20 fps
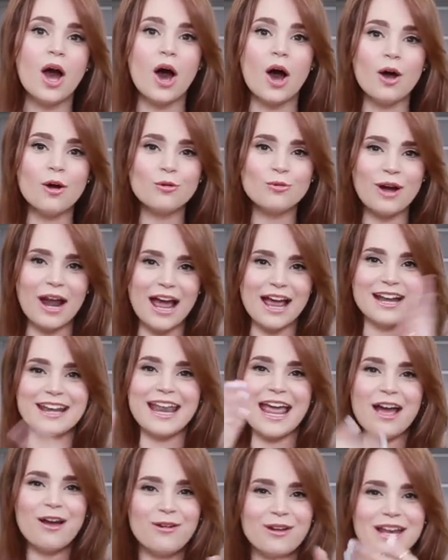All right,
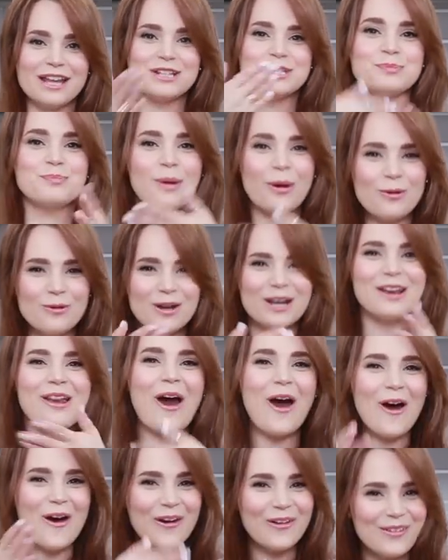now let's put it
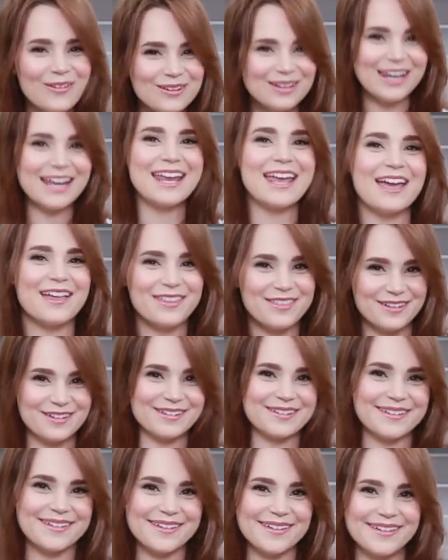all
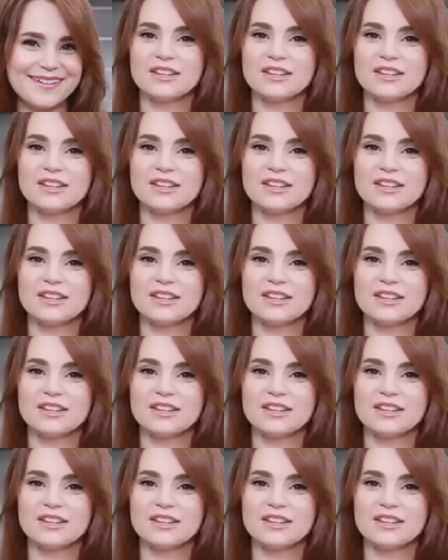together.